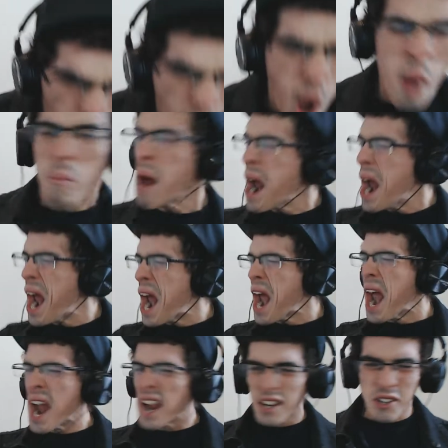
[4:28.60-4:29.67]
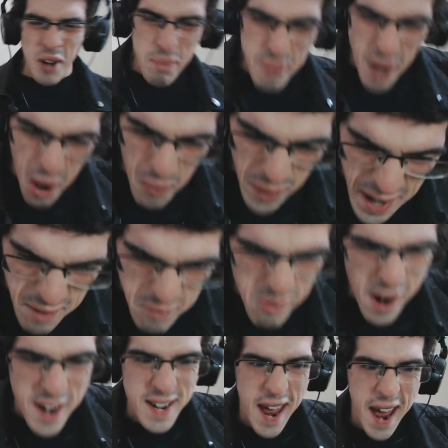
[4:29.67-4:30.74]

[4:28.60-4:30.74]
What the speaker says: Man, Crypt going in right now.